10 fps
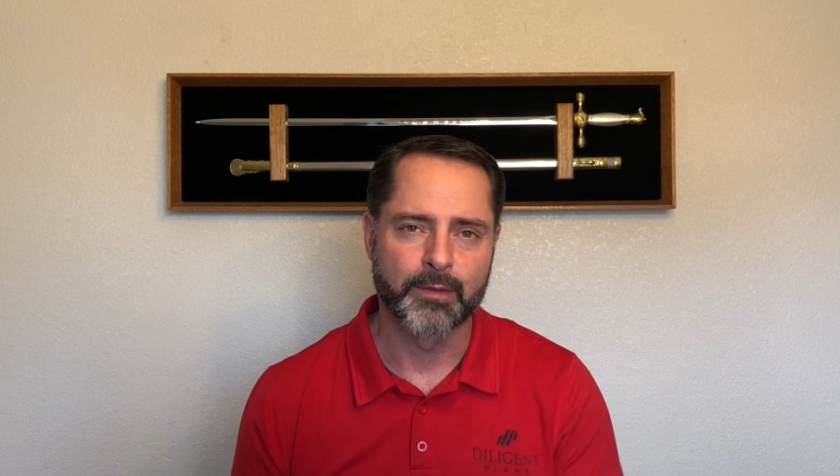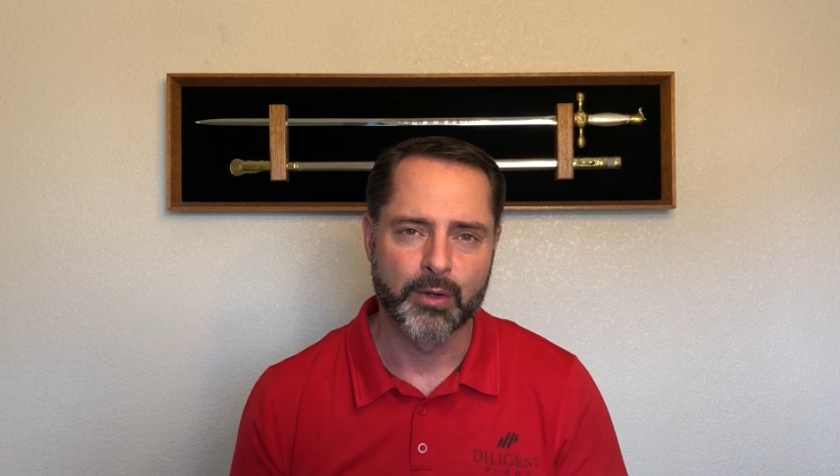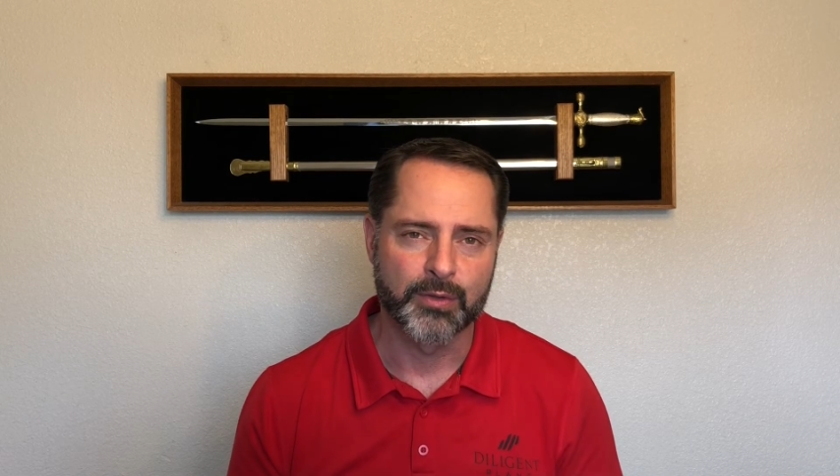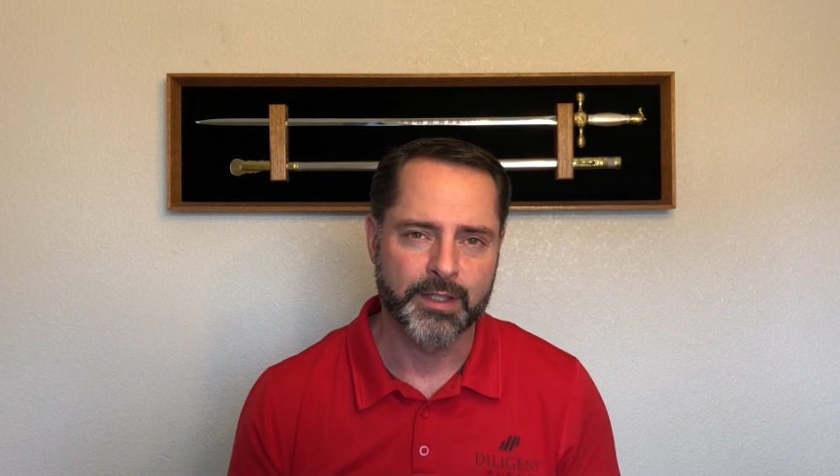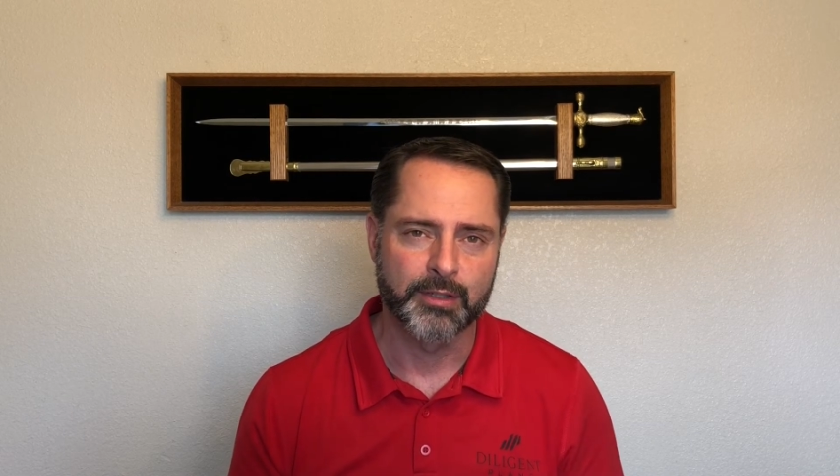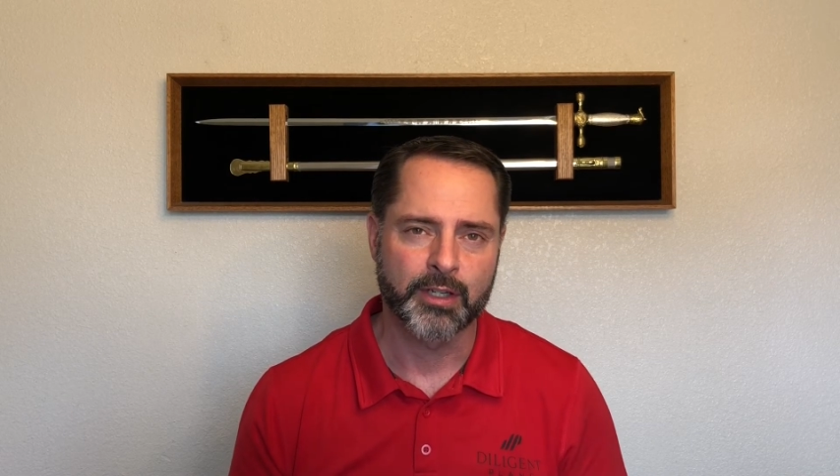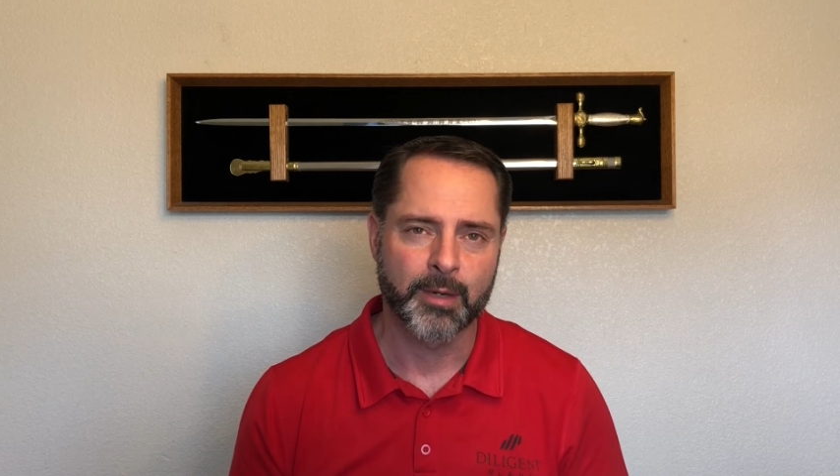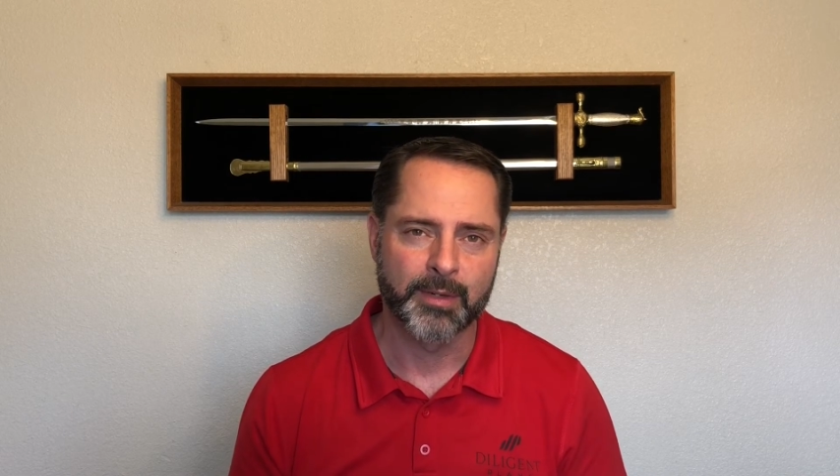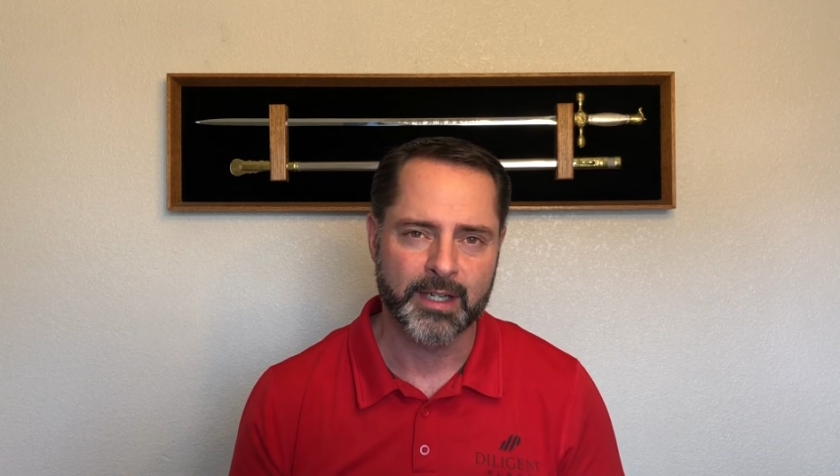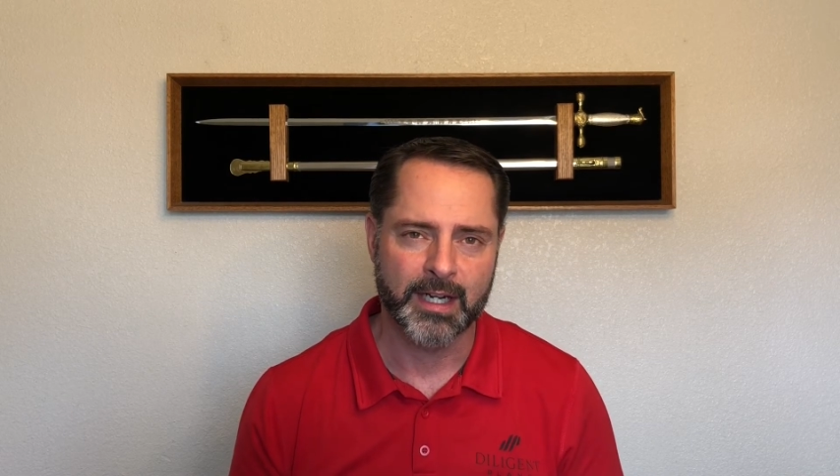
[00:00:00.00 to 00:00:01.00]
those that you
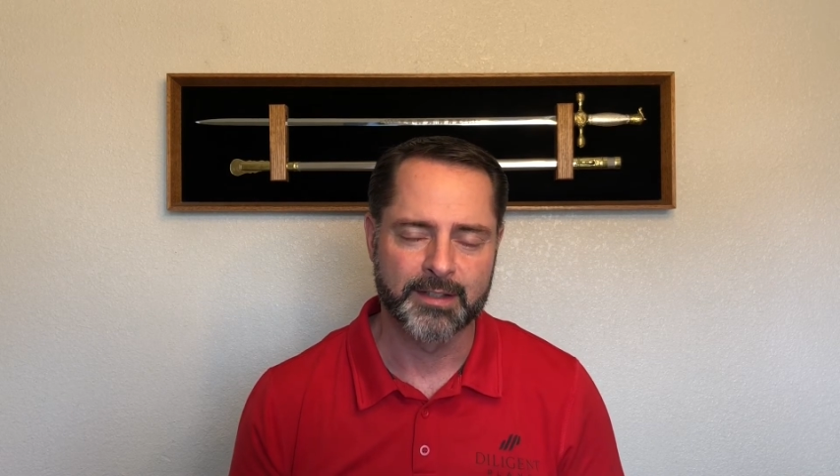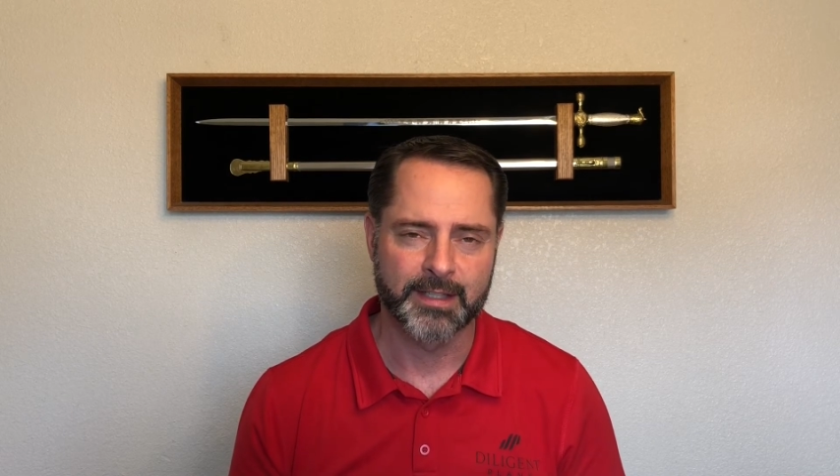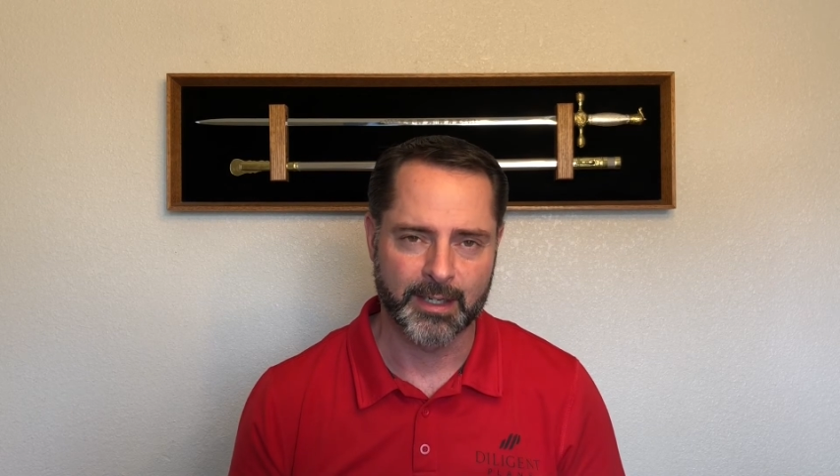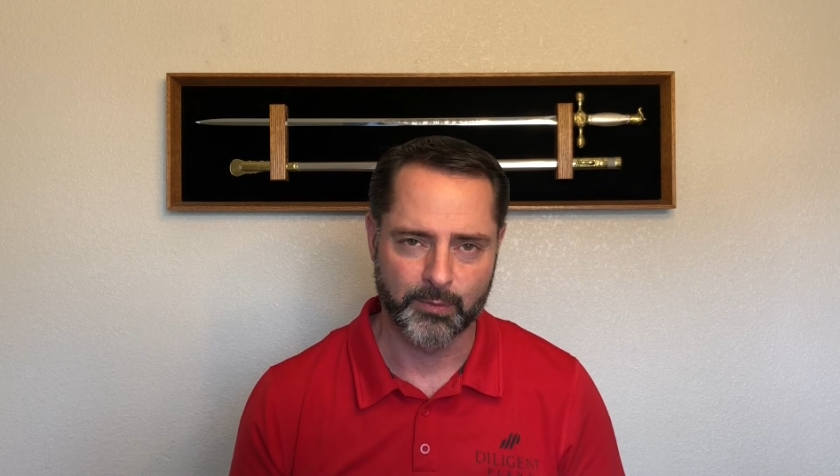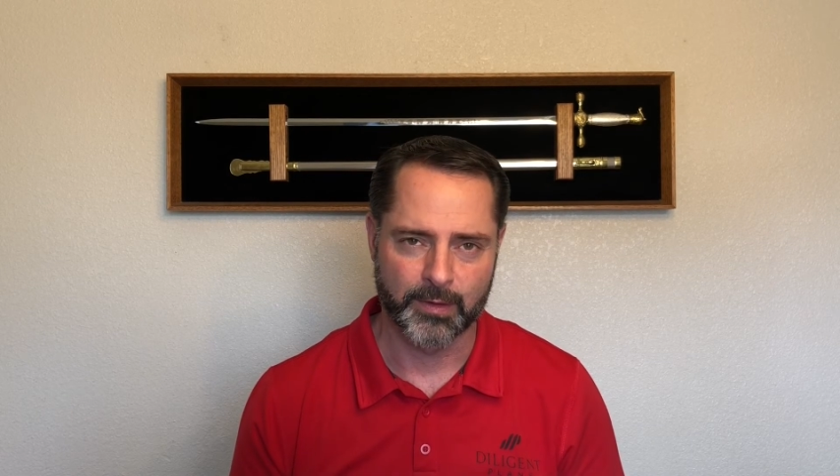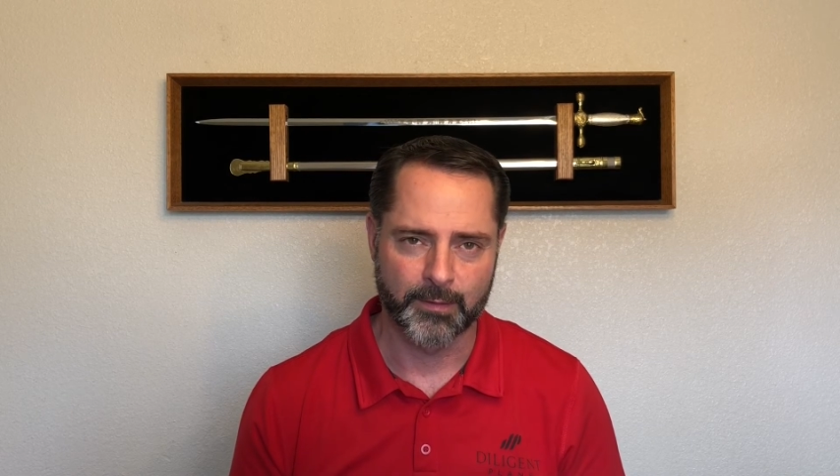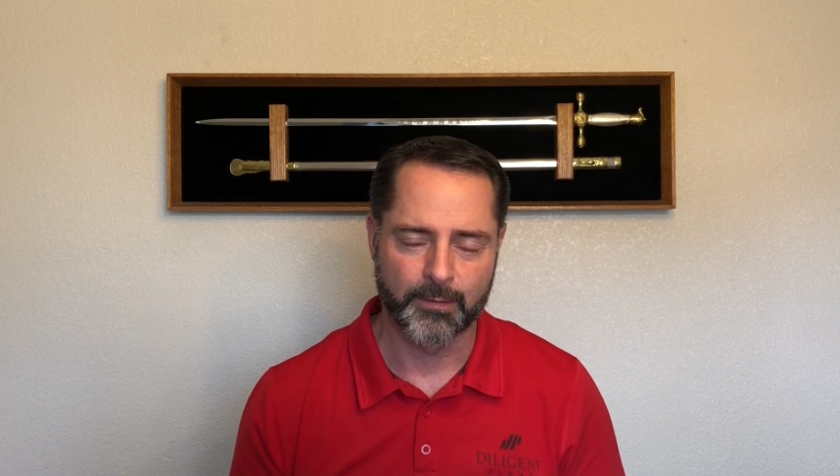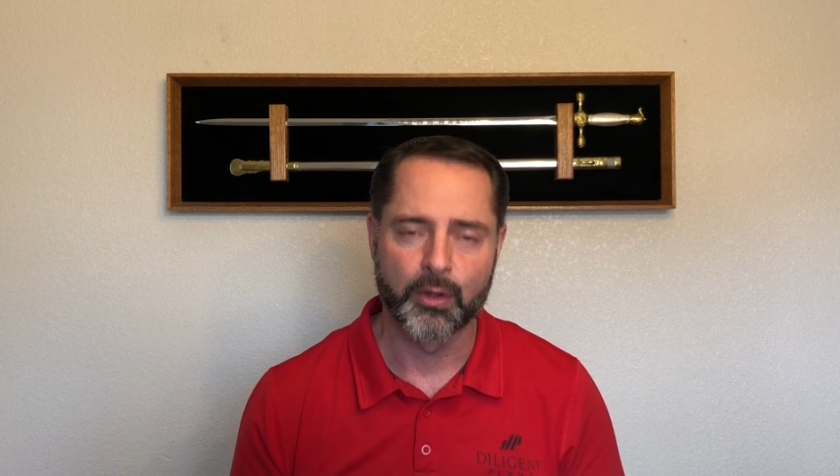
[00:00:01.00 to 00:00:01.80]
come in contact with,